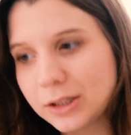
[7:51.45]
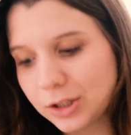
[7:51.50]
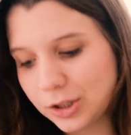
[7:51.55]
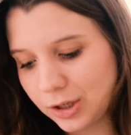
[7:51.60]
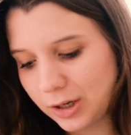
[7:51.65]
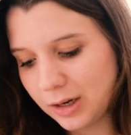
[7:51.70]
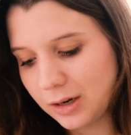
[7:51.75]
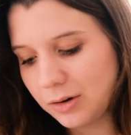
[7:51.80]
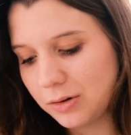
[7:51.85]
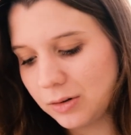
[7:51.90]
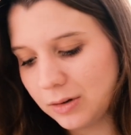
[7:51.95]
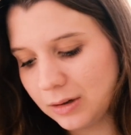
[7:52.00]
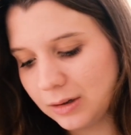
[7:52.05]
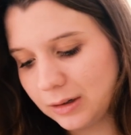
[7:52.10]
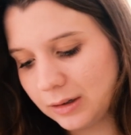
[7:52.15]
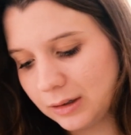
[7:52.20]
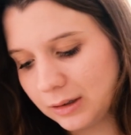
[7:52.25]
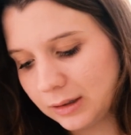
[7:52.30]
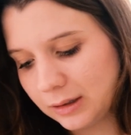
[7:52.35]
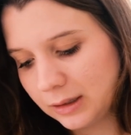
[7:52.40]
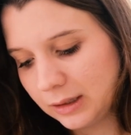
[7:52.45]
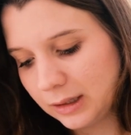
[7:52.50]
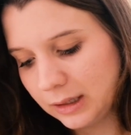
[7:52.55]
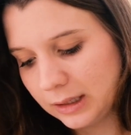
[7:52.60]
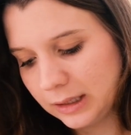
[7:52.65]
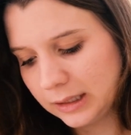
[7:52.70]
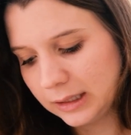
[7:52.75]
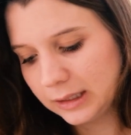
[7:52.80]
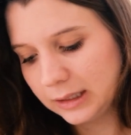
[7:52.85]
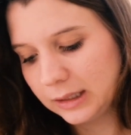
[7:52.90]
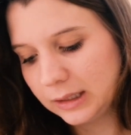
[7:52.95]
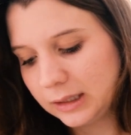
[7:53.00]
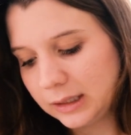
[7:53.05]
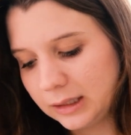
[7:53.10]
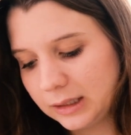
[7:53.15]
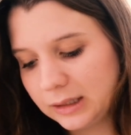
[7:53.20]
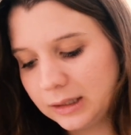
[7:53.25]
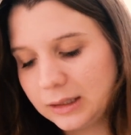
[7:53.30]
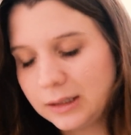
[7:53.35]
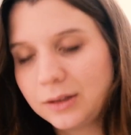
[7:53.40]
channel,
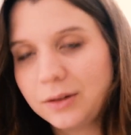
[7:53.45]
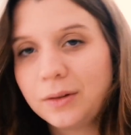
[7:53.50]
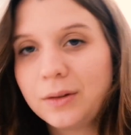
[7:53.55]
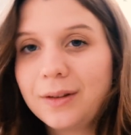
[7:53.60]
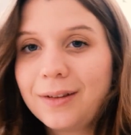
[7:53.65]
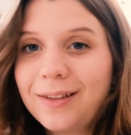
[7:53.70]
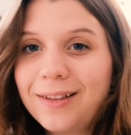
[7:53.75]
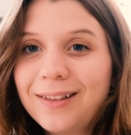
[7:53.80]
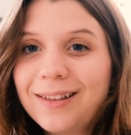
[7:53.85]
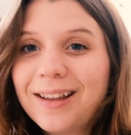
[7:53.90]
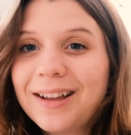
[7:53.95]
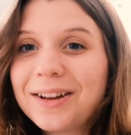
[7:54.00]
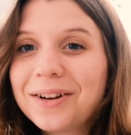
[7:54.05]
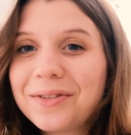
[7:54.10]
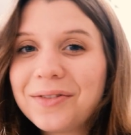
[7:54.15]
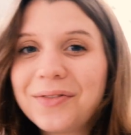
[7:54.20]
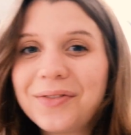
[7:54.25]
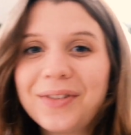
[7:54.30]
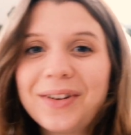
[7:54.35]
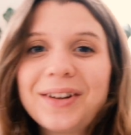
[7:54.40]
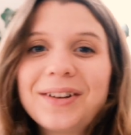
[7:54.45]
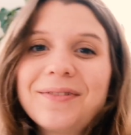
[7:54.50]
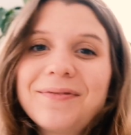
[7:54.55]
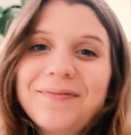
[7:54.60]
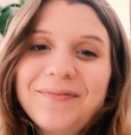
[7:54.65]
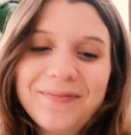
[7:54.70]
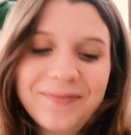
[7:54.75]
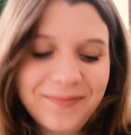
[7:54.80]
so this is kind of fun.